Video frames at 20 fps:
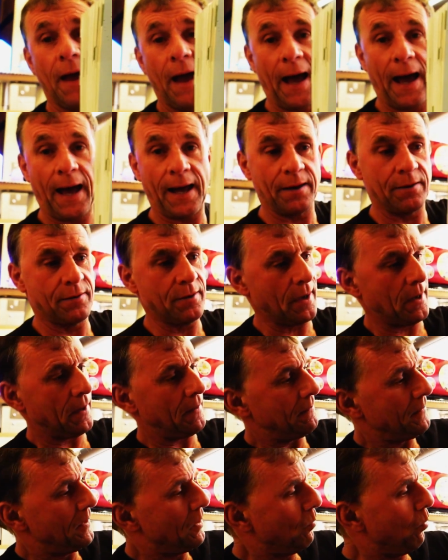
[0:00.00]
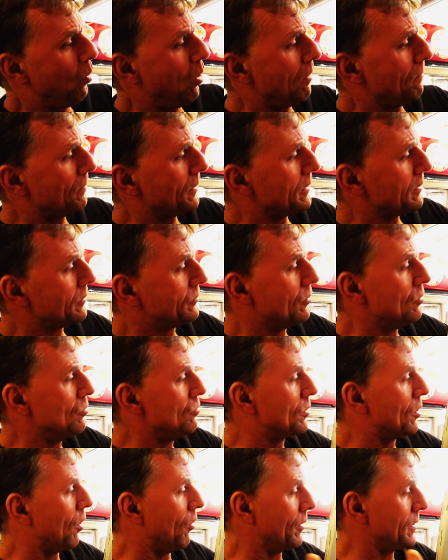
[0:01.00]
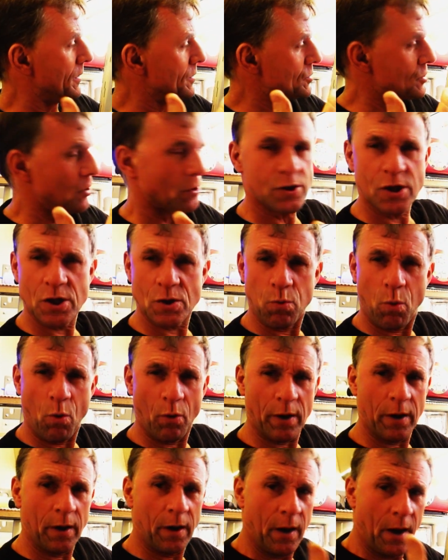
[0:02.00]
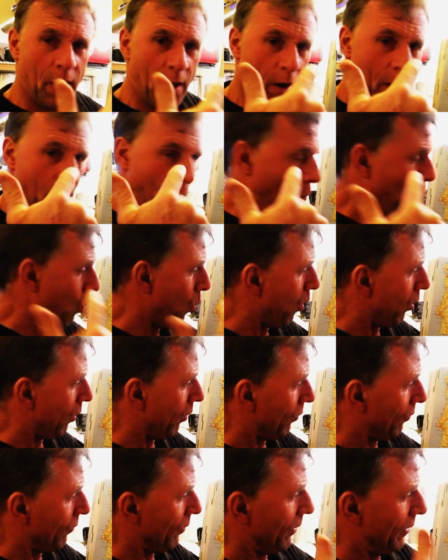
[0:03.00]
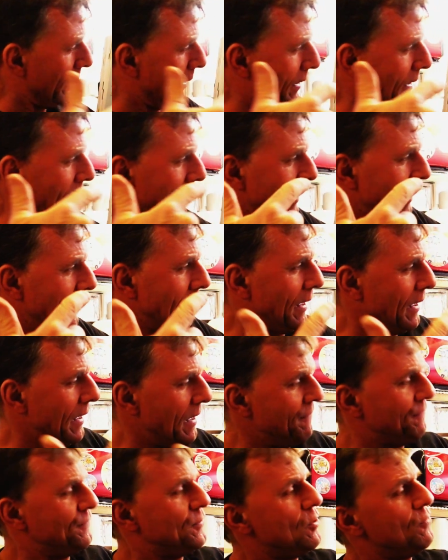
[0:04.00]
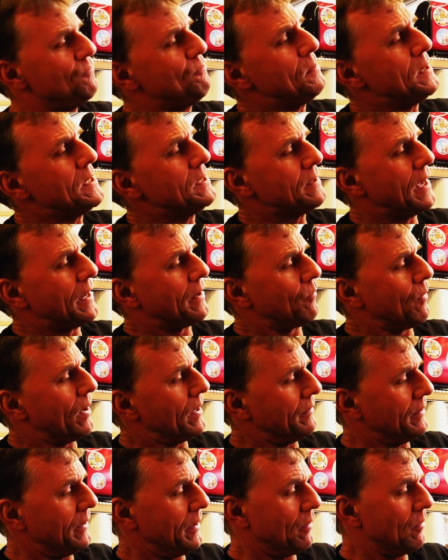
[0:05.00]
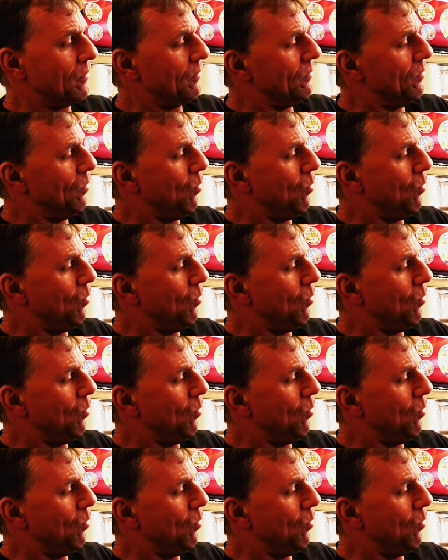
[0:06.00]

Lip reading: And what I'm going to do, guys, I just want to, if you've been down around here,